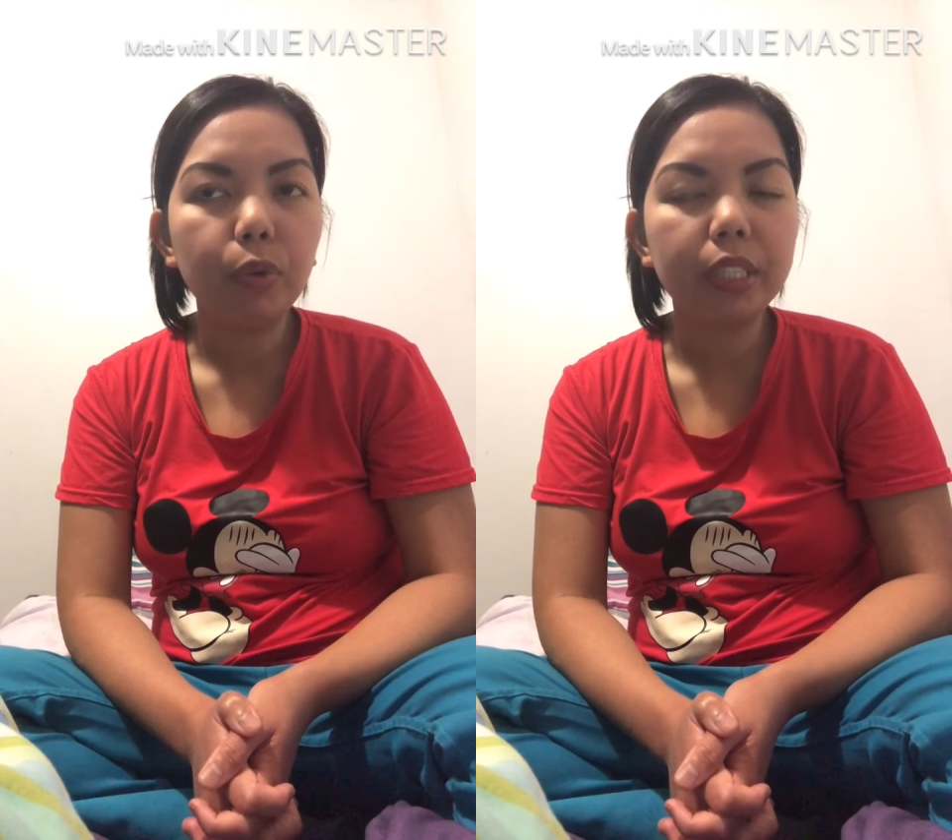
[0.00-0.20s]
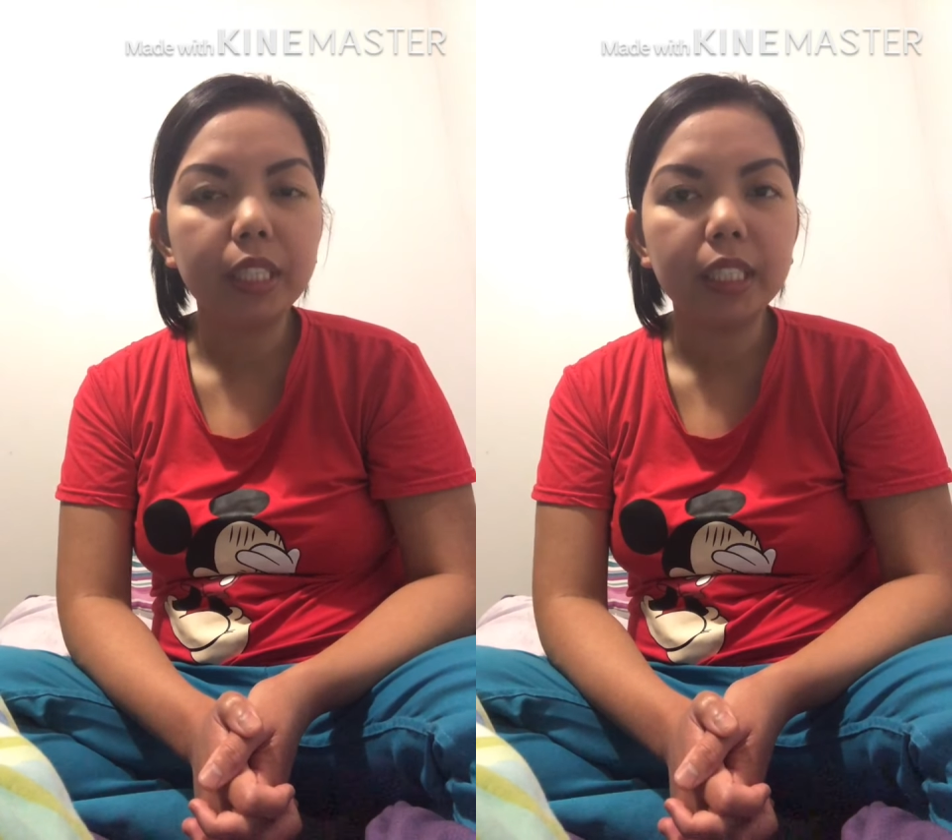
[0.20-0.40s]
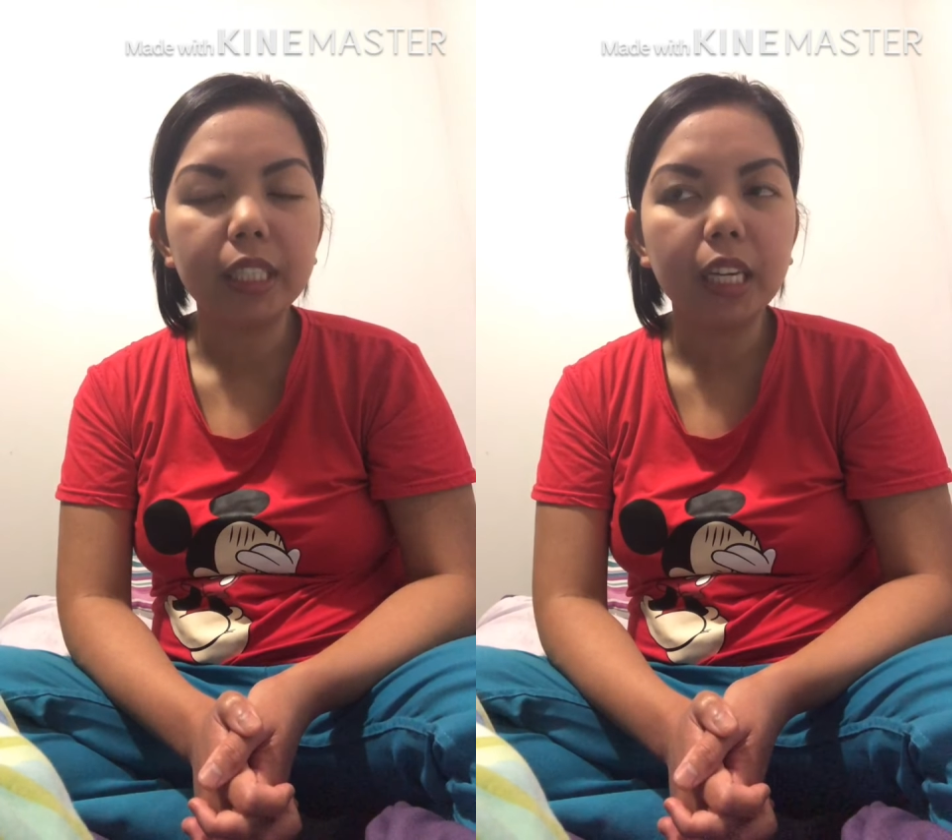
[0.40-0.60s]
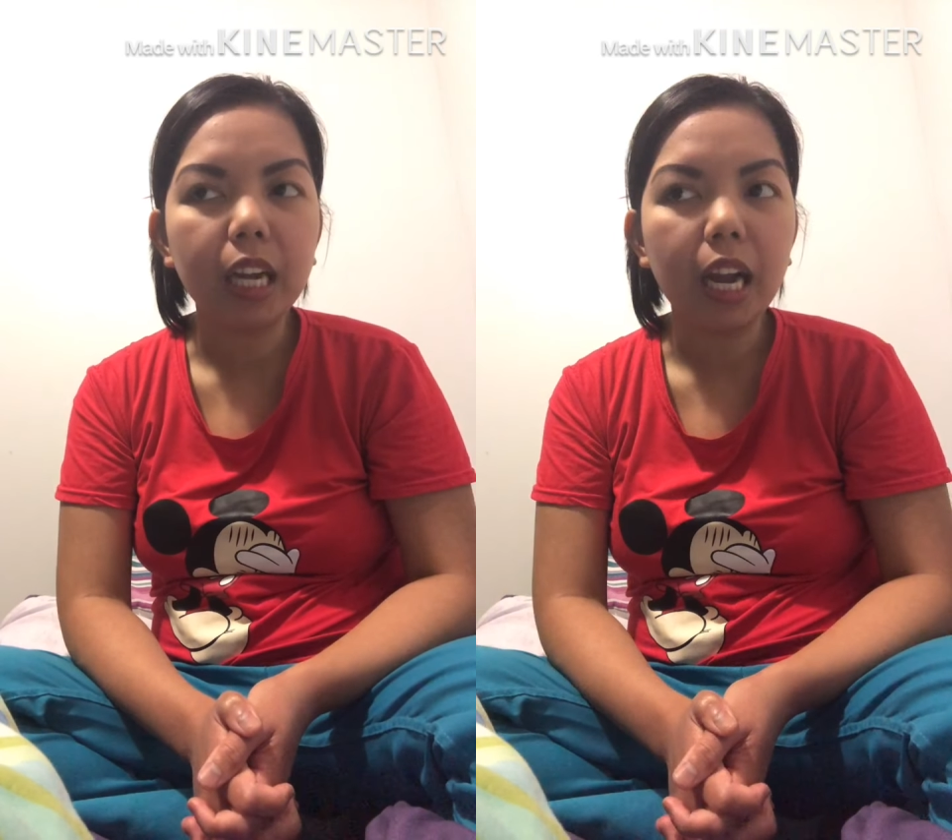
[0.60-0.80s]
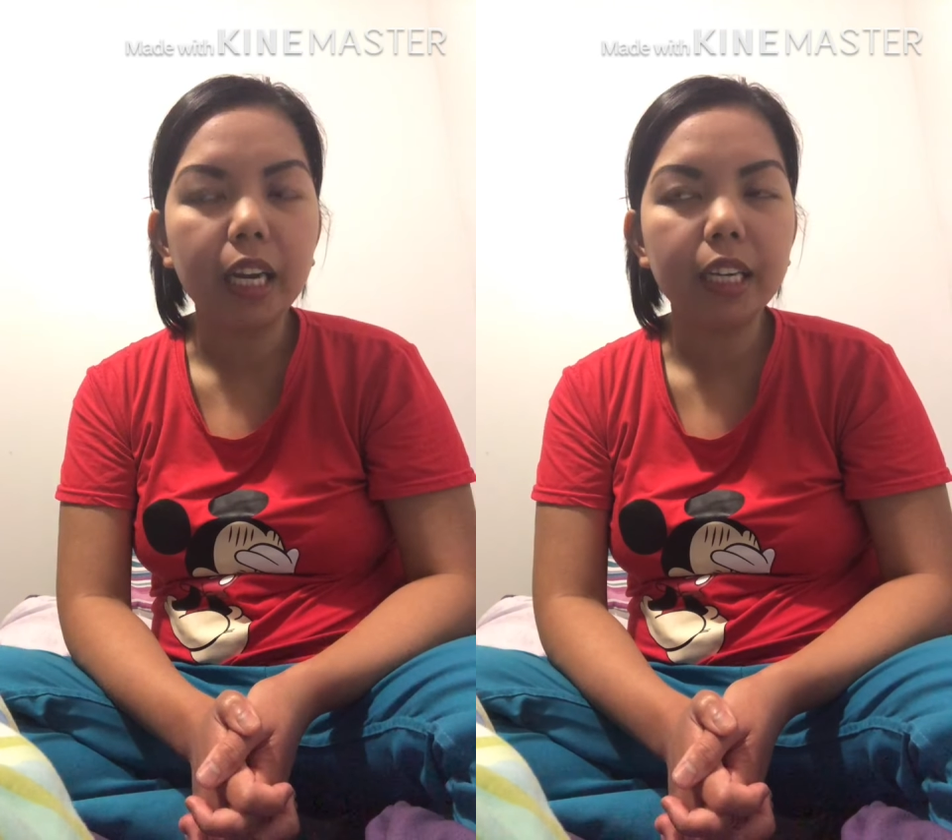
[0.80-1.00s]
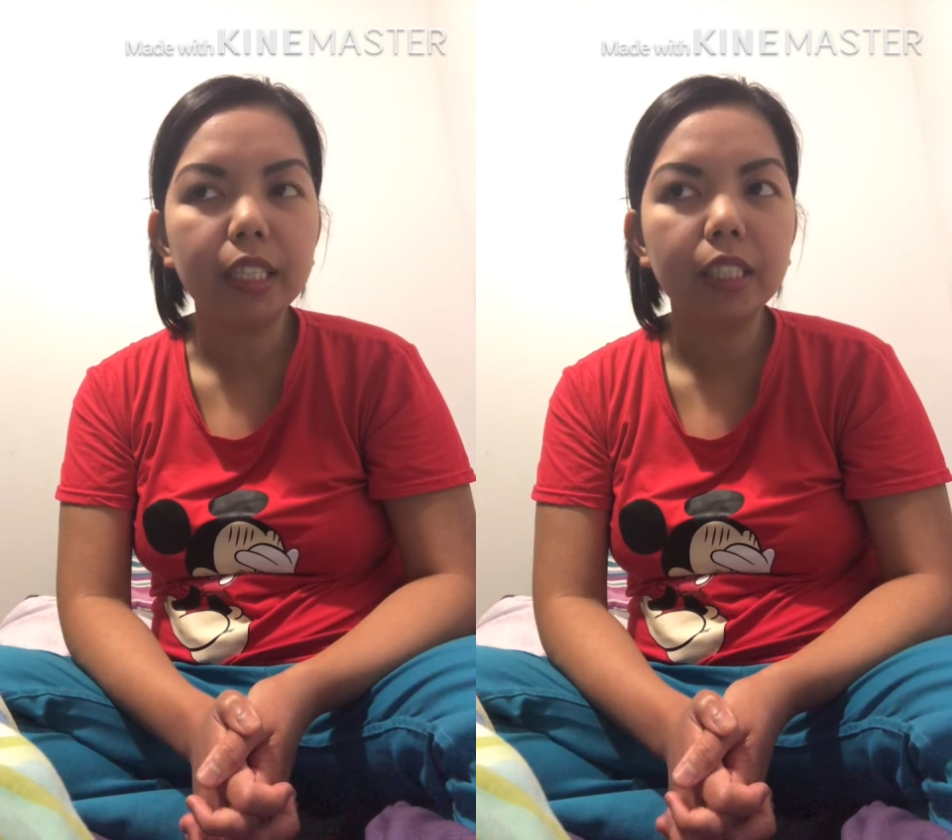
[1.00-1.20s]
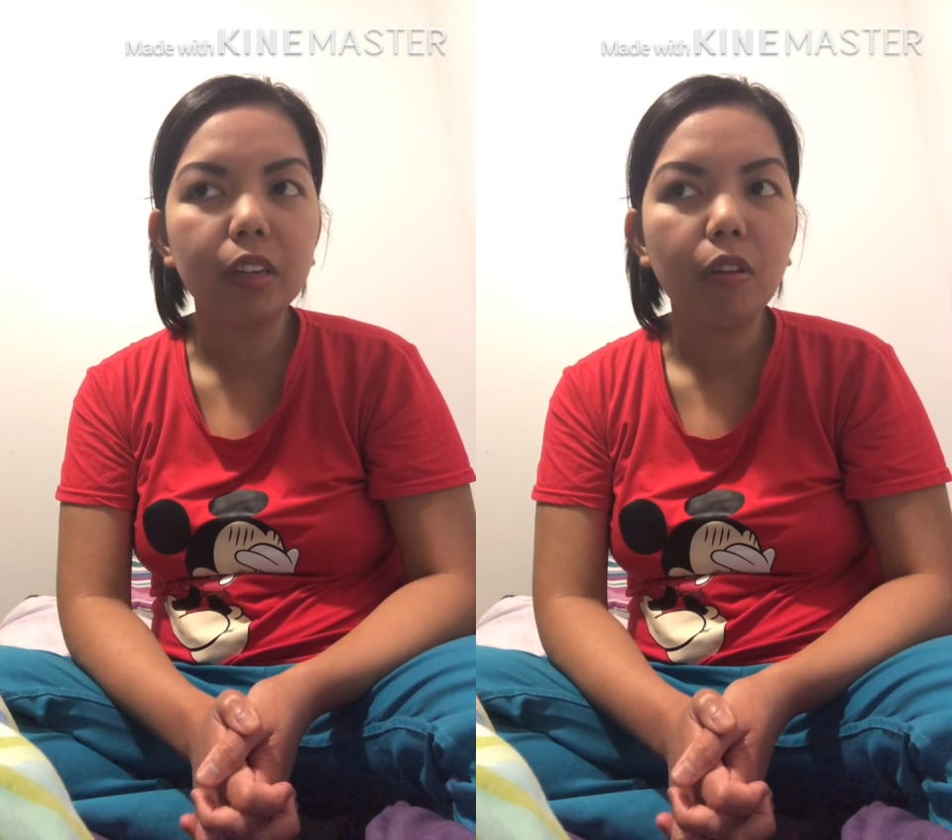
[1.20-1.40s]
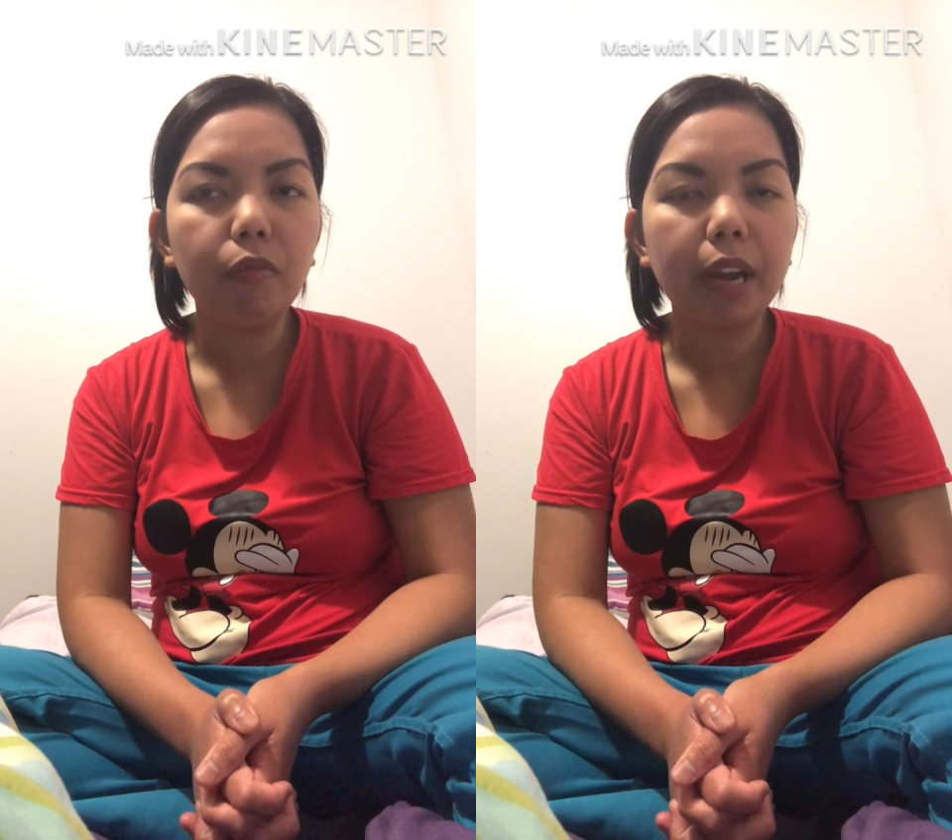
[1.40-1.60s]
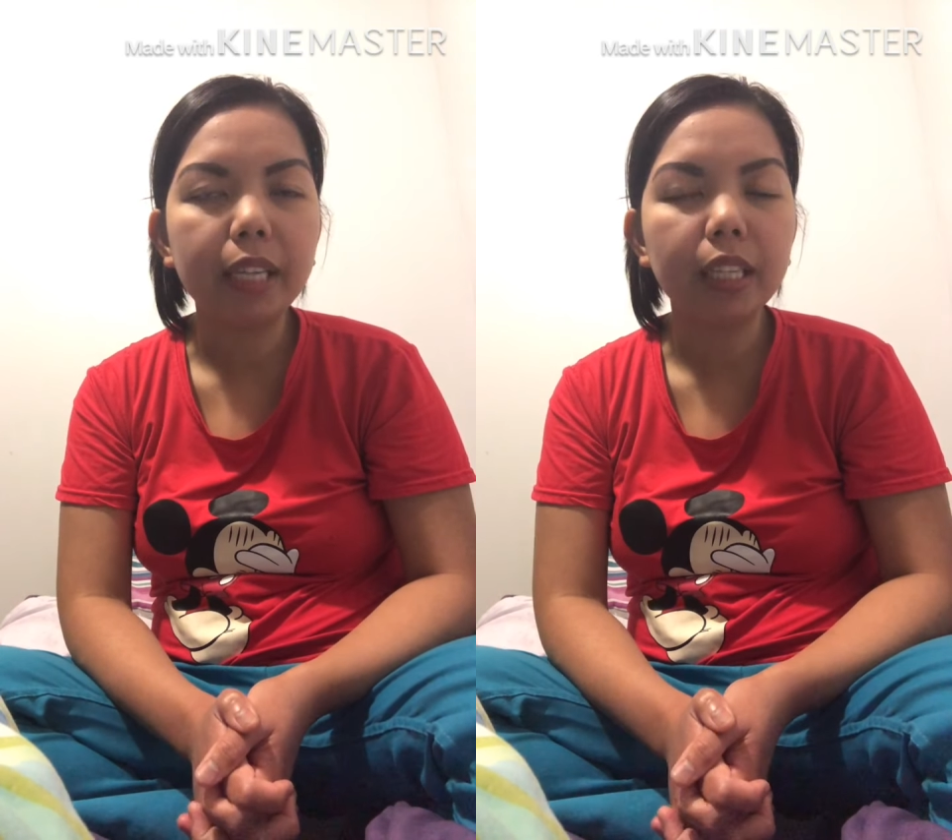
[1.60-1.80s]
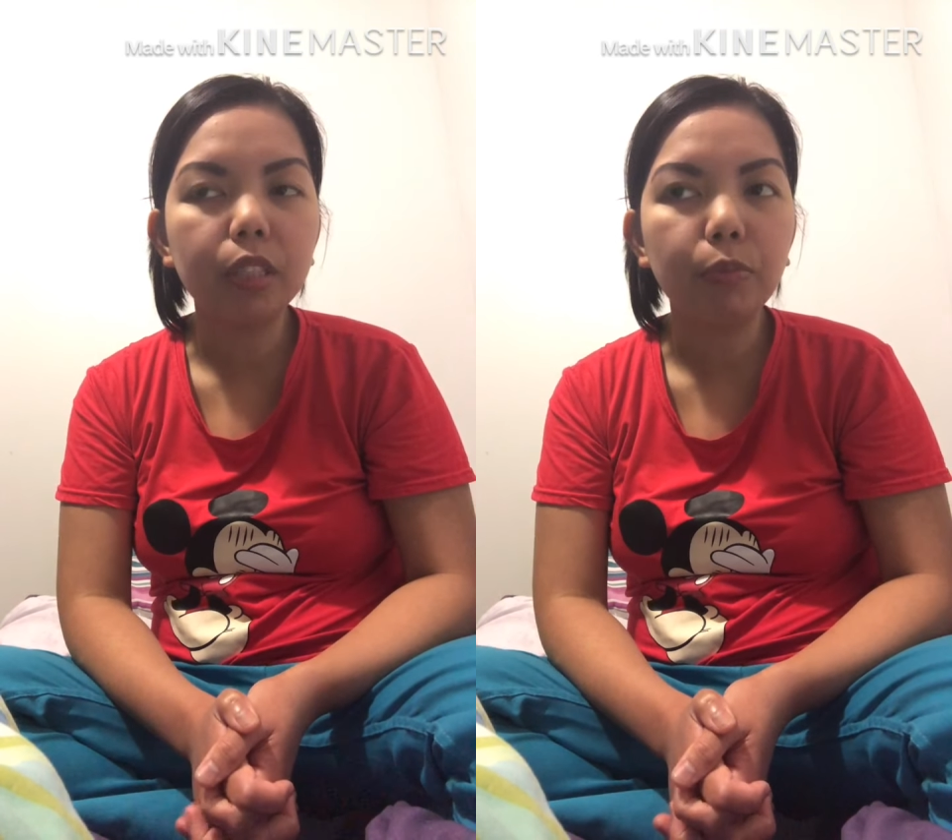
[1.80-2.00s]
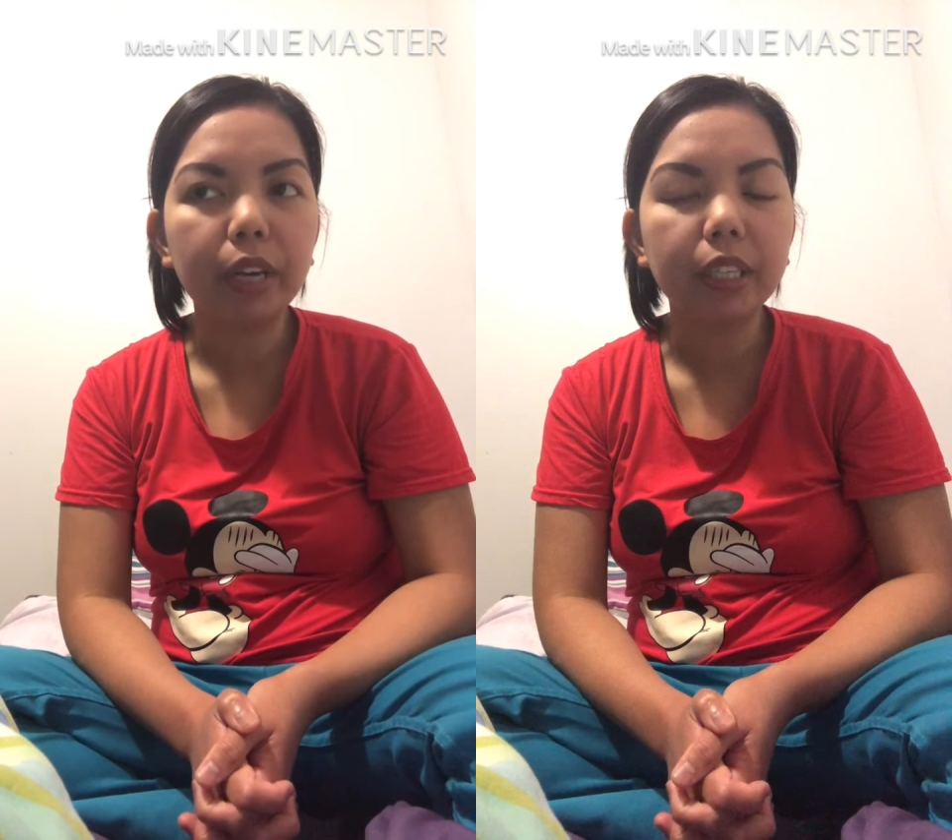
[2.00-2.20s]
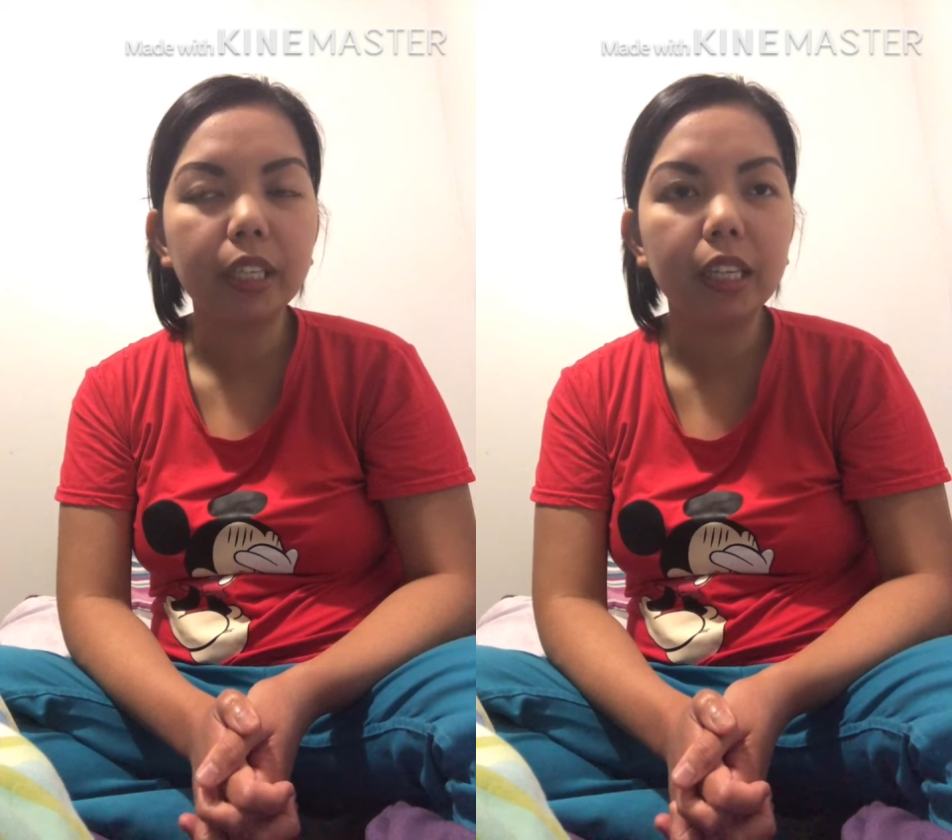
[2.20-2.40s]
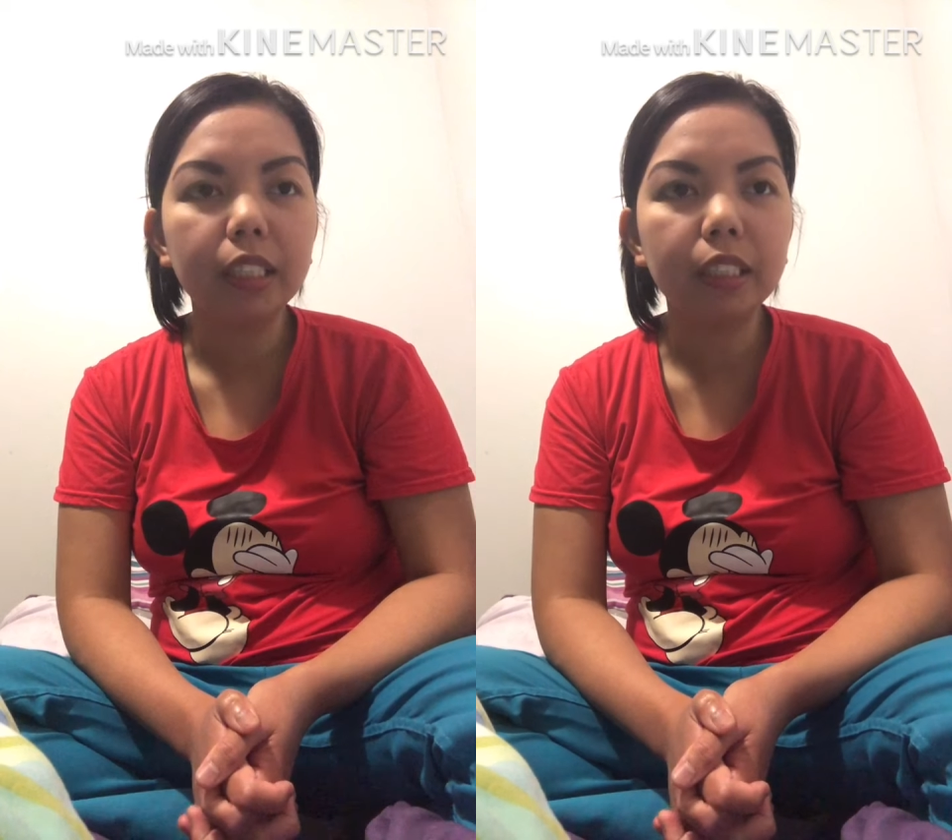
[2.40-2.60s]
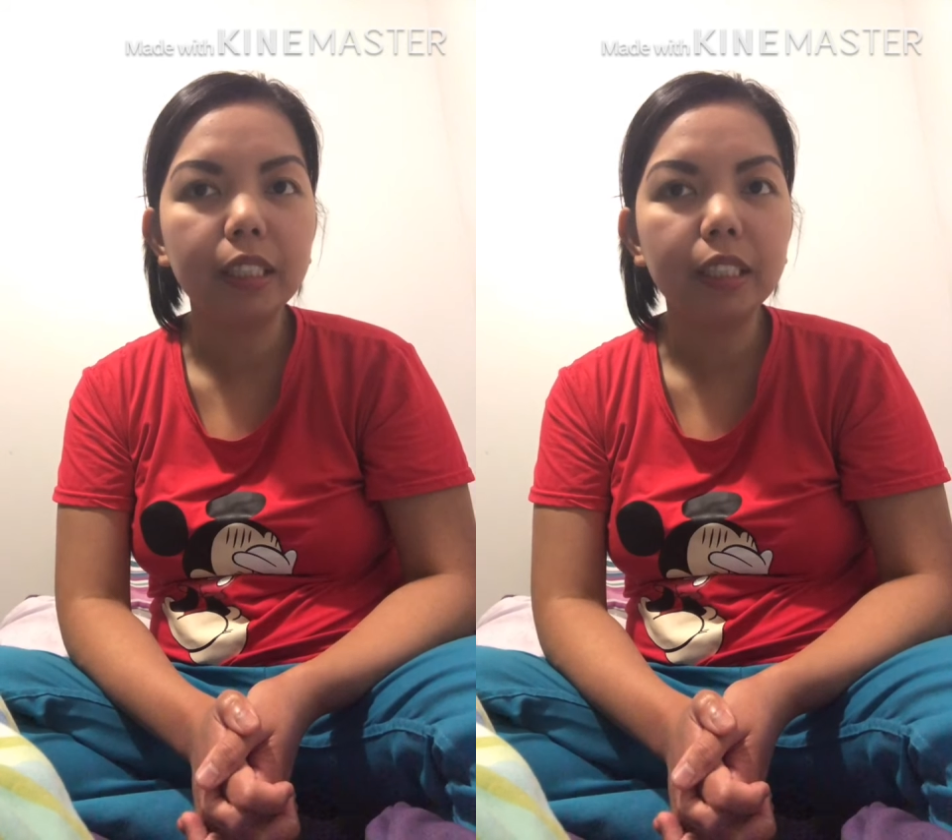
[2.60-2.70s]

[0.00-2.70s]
which is the College of Licensed Practical